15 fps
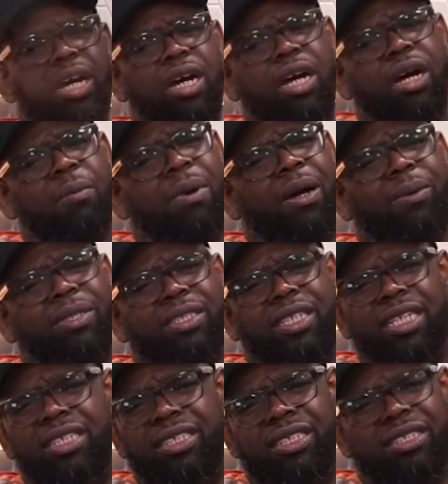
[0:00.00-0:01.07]
Um, I would
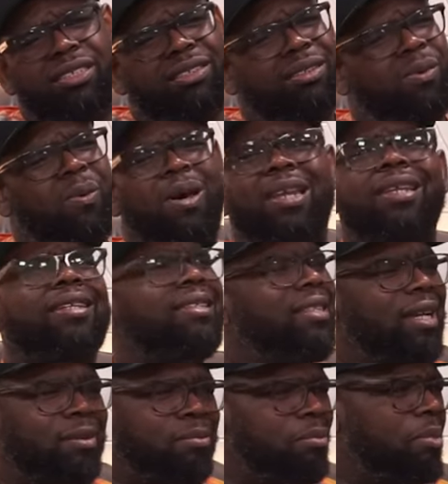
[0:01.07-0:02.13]
say she's 20
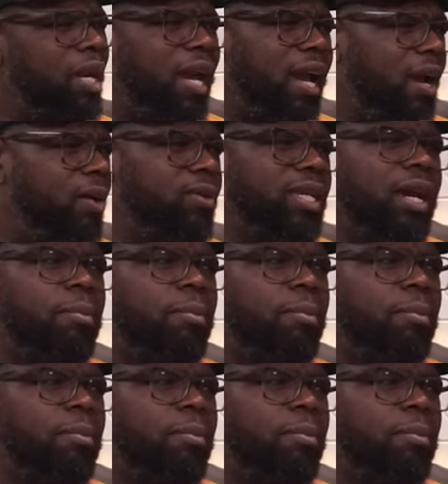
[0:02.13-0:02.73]
something pounds.